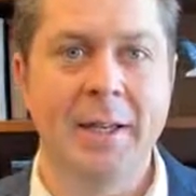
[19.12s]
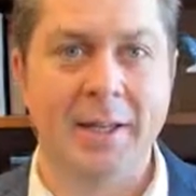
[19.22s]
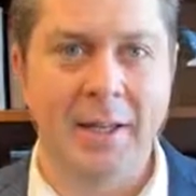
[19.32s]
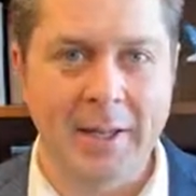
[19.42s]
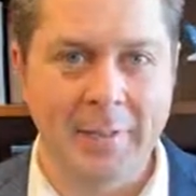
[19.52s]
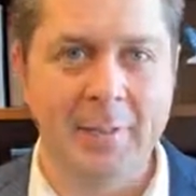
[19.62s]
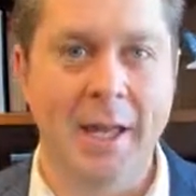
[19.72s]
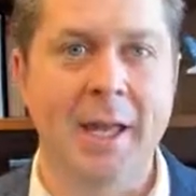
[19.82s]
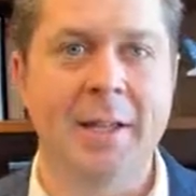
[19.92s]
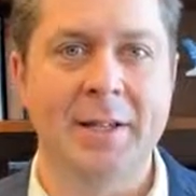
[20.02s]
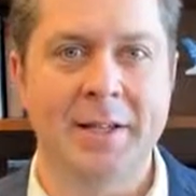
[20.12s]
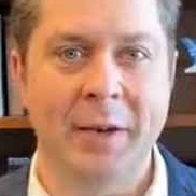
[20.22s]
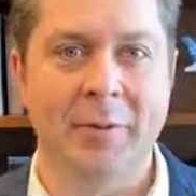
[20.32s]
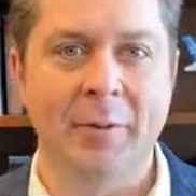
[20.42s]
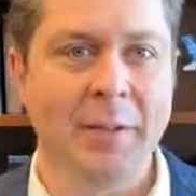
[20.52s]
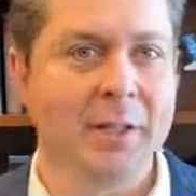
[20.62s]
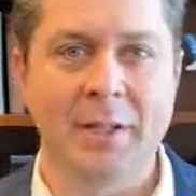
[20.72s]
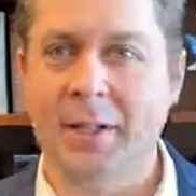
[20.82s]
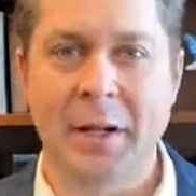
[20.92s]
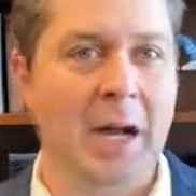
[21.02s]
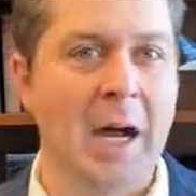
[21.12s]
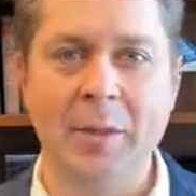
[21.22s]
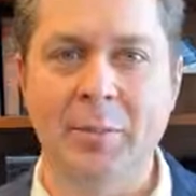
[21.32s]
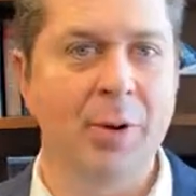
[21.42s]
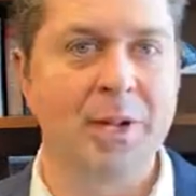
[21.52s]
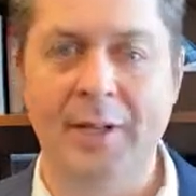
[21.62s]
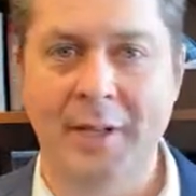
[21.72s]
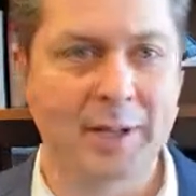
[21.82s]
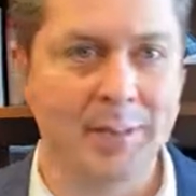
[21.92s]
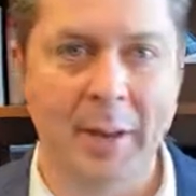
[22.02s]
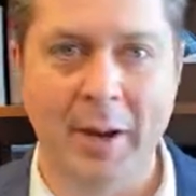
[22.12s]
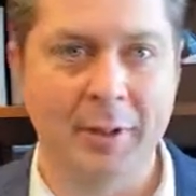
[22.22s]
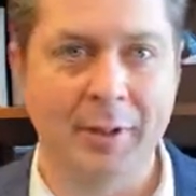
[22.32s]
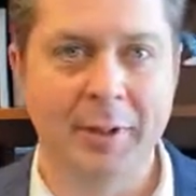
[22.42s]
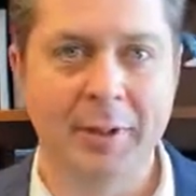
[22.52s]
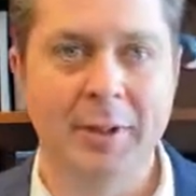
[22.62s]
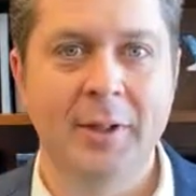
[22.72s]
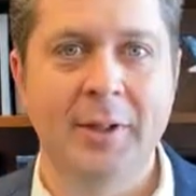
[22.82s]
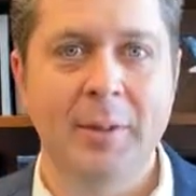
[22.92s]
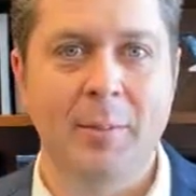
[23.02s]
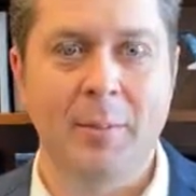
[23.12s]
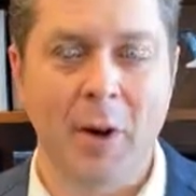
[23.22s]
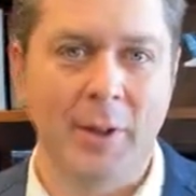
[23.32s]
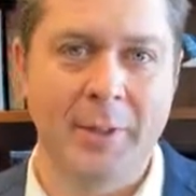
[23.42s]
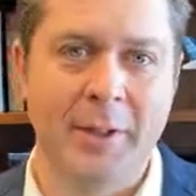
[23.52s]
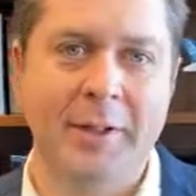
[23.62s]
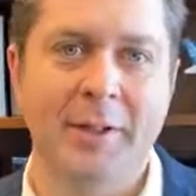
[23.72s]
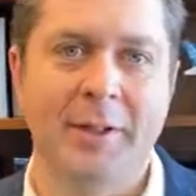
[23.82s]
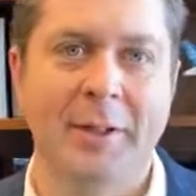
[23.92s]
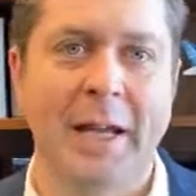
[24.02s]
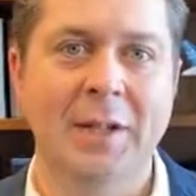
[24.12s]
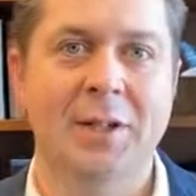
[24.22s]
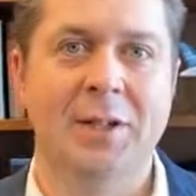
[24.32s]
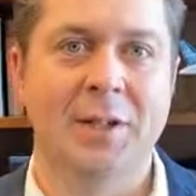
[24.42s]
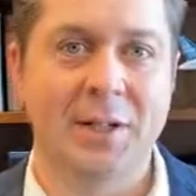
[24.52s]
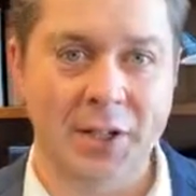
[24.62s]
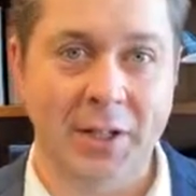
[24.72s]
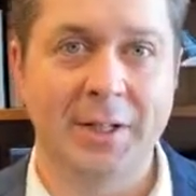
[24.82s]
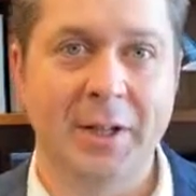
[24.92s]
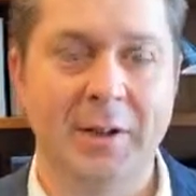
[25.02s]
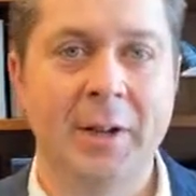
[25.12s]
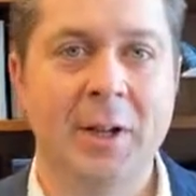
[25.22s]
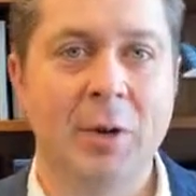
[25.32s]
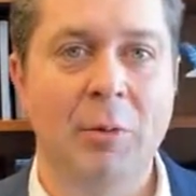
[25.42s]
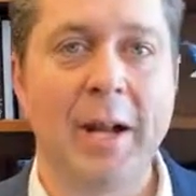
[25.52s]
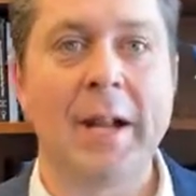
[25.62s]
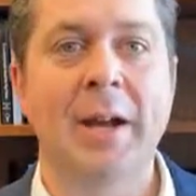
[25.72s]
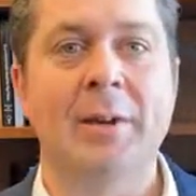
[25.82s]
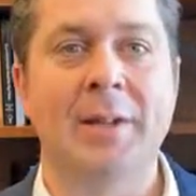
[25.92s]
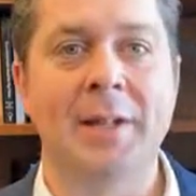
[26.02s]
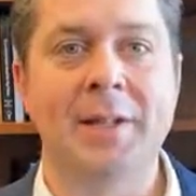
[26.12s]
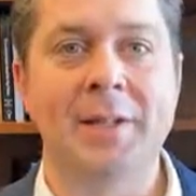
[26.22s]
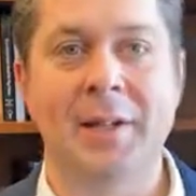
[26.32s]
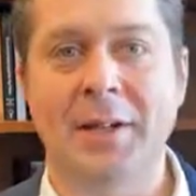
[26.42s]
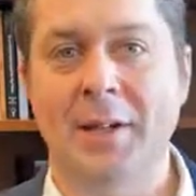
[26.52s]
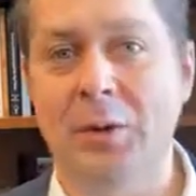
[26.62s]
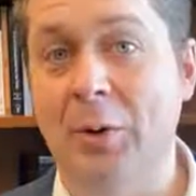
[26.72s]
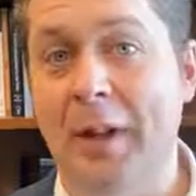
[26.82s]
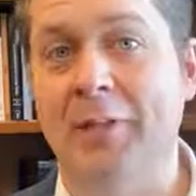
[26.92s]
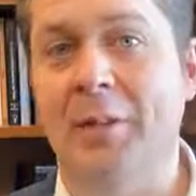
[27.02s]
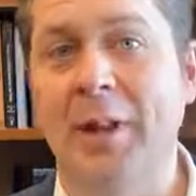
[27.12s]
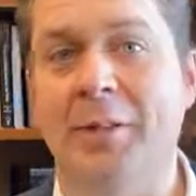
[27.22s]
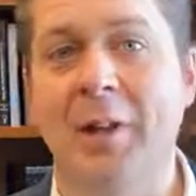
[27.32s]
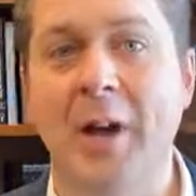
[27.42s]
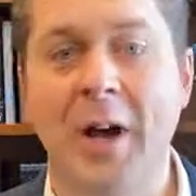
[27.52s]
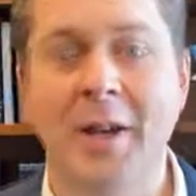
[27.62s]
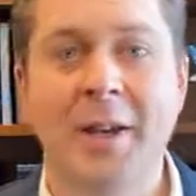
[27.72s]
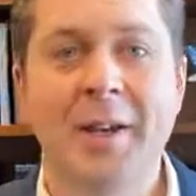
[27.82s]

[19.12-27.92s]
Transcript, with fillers: him and his government unprecedented power. Parliament gets shut down. Right now, it's uh, shortly after 11 o'clock.